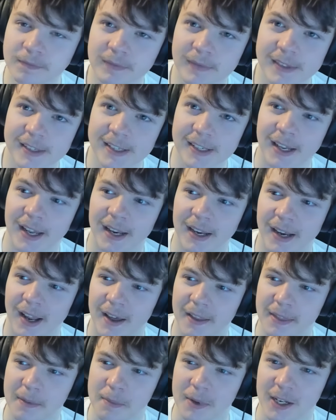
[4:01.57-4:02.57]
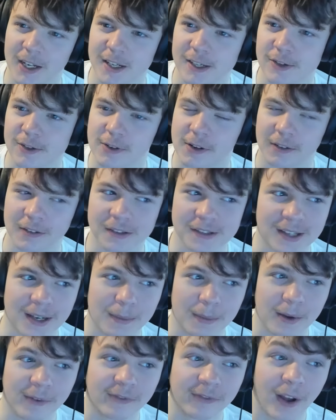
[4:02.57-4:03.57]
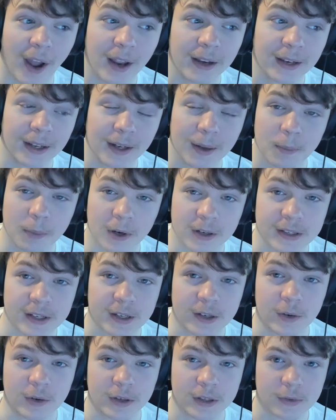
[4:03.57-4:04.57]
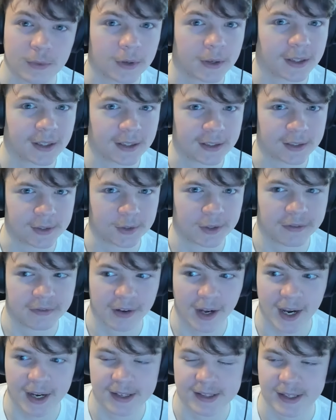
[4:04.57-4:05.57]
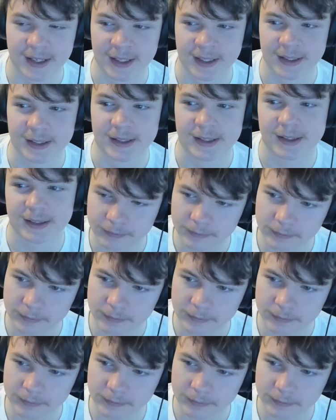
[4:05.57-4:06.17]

So yeah, now the biggest struggle is gonna be finding a person who is willing to advise us.